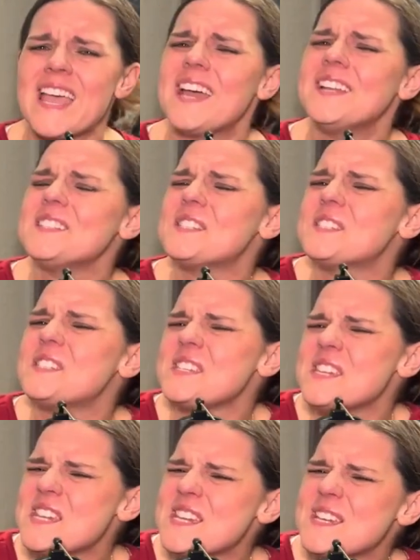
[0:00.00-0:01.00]
And it
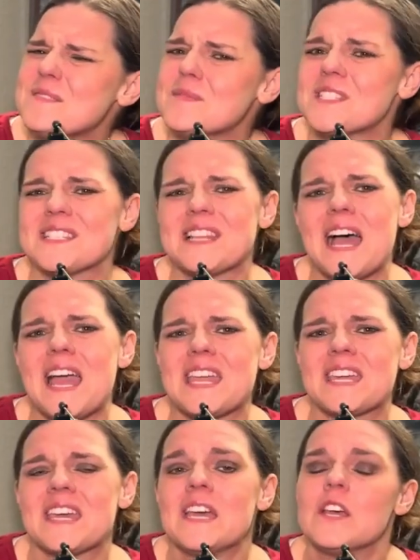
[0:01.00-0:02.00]
seems
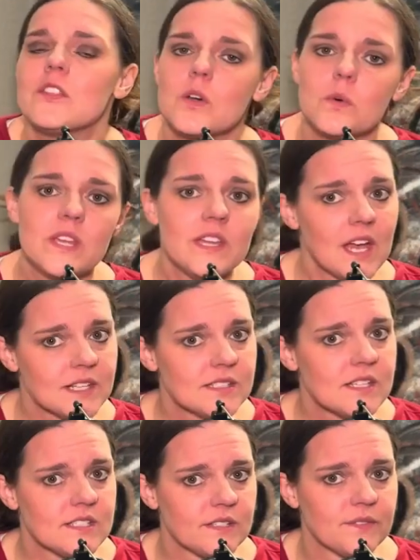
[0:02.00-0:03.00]
like, though he has
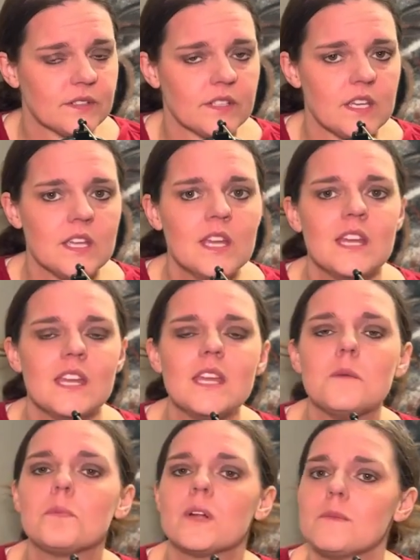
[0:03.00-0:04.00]
said differently,
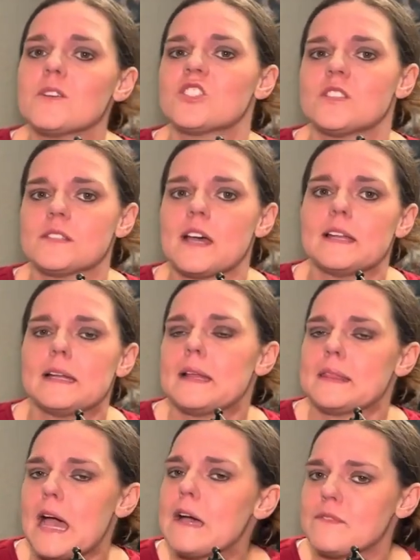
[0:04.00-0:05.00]
he pretty much decided
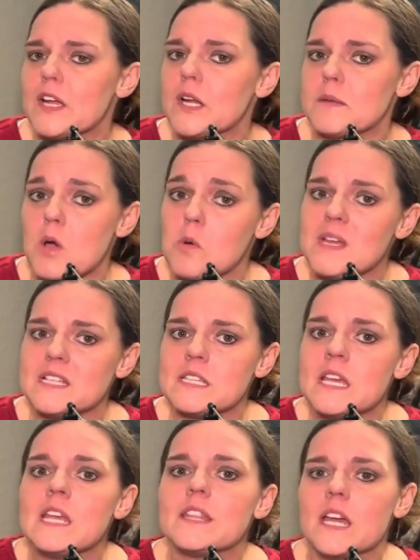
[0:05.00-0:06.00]
at that very moment
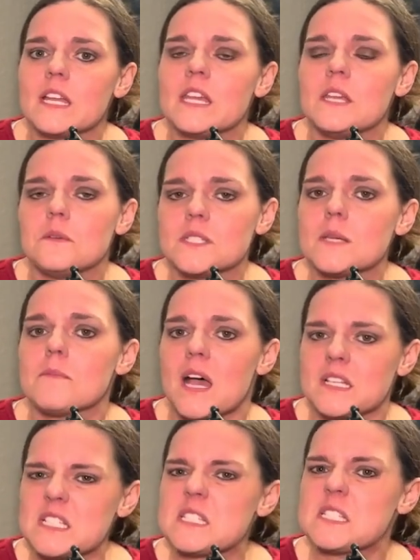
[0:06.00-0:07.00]
that he was
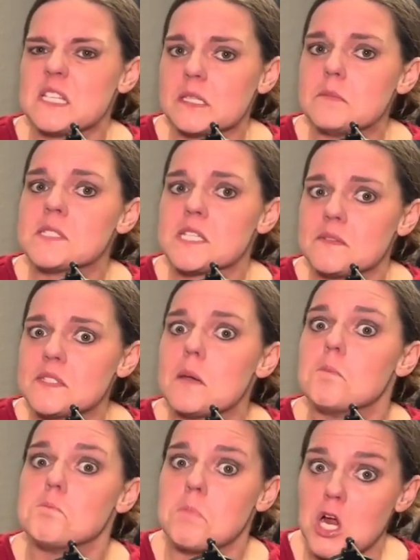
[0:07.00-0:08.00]
about to steal himself
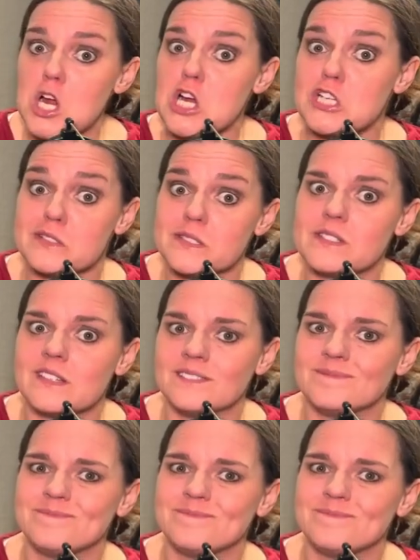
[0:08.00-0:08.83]
some birds.